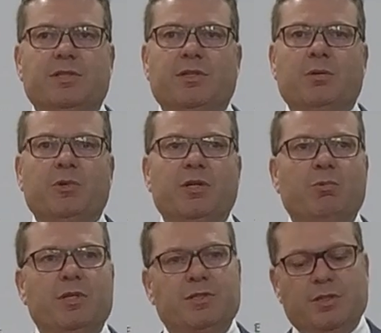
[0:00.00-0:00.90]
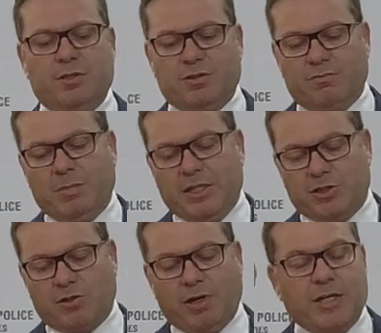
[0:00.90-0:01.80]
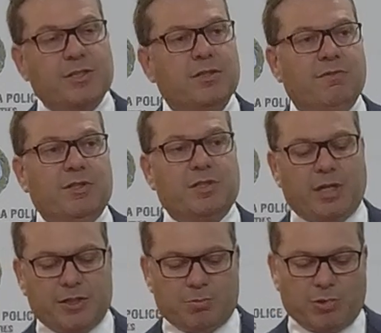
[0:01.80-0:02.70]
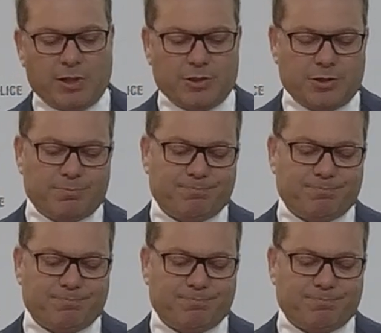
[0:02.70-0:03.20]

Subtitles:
CIB with the assistance of Major Crash Investigation Branch.